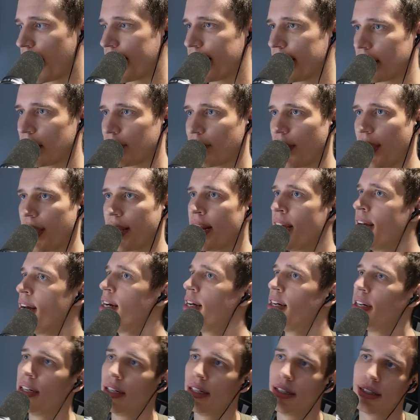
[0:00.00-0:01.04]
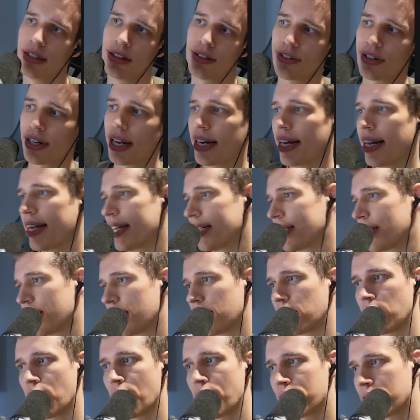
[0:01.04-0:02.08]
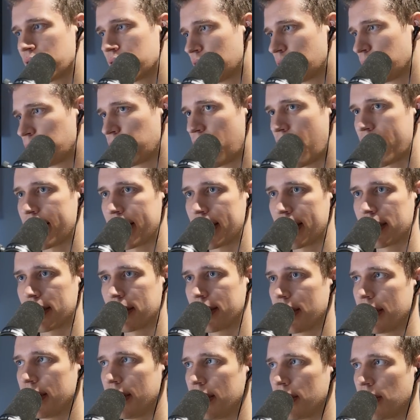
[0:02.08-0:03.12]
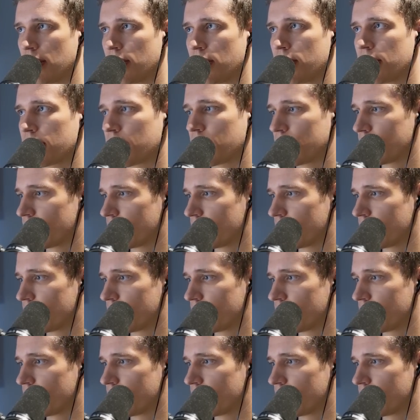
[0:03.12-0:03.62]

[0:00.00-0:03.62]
that's fine. Don't forget, I guess, that a lot of the supply here is in these lurkers.